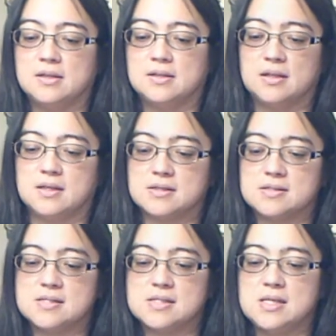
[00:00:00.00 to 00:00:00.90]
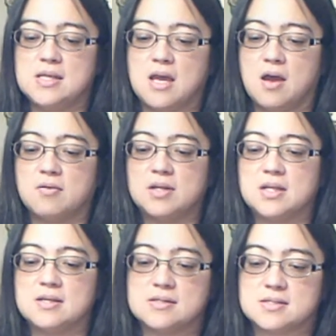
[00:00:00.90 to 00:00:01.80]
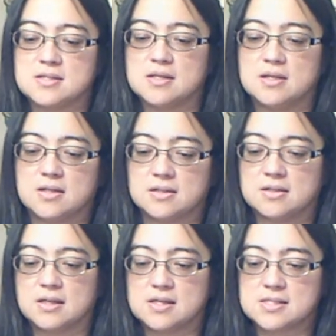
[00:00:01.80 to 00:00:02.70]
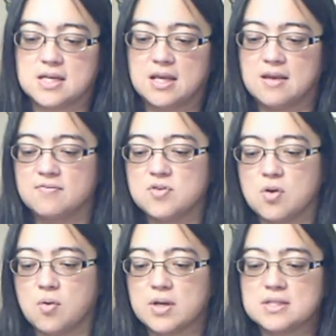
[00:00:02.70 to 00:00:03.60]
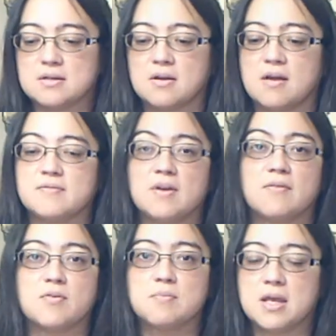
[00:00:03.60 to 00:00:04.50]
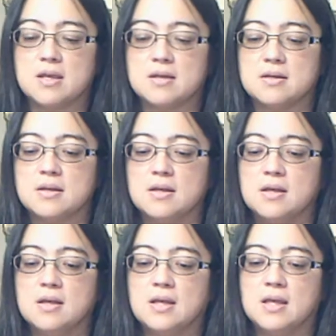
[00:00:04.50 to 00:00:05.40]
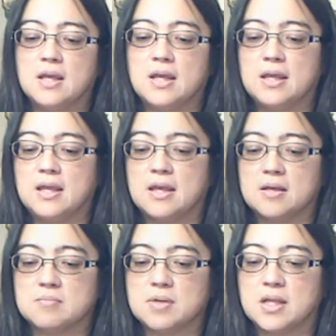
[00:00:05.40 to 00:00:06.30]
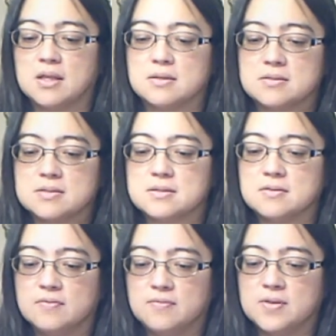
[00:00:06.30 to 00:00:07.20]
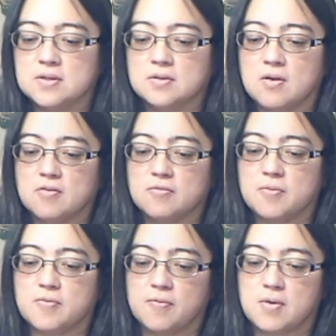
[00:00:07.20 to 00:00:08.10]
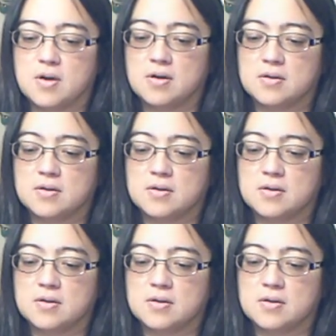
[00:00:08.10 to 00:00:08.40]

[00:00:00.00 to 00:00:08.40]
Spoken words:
and see how it is. Like I said, I have no idea. I've never made a ham and veal loaf before,